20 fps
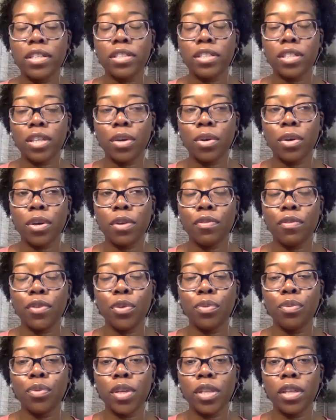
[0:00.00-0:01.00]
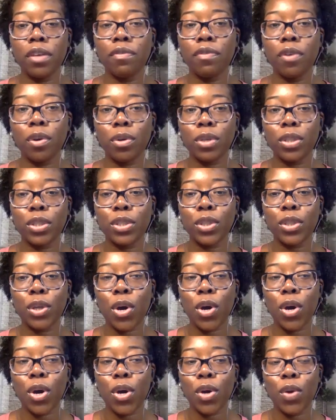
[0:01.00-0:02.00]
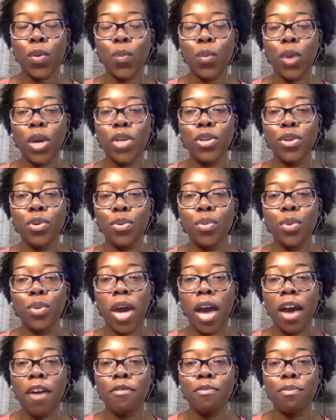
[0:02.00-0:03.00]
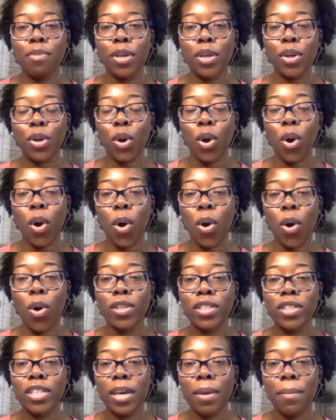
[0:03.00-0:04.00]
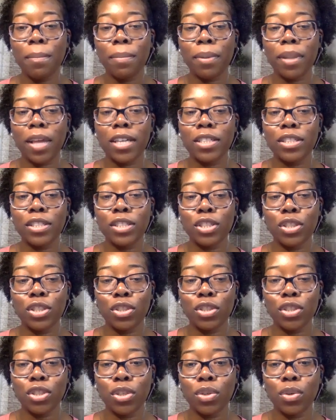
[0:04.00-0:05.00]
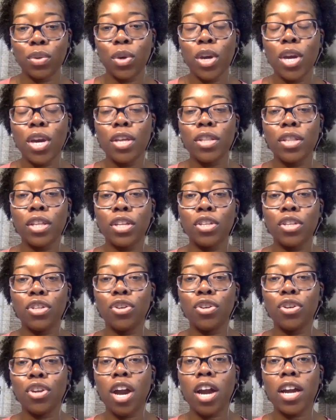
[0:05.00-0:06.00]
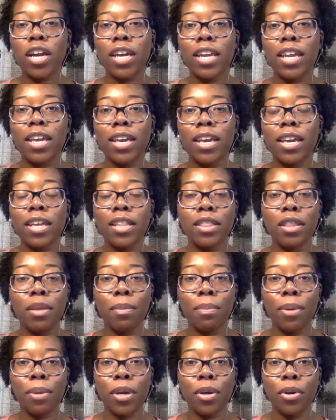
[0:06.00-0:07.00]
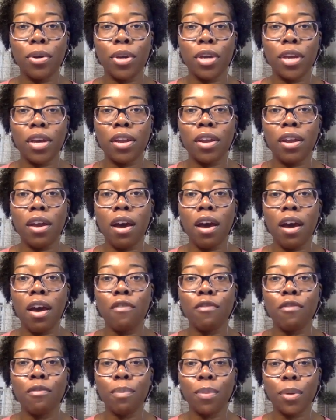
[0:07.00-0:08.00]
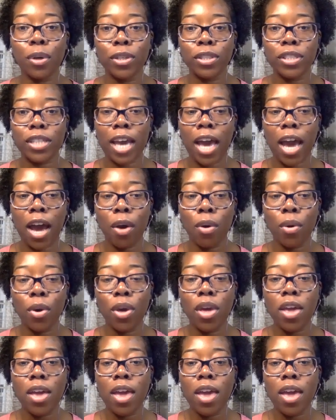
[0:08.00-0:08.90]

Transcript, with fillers: So, if you really focus on what you have been called and blessed to do, then you're not going to hit the period of burnt out.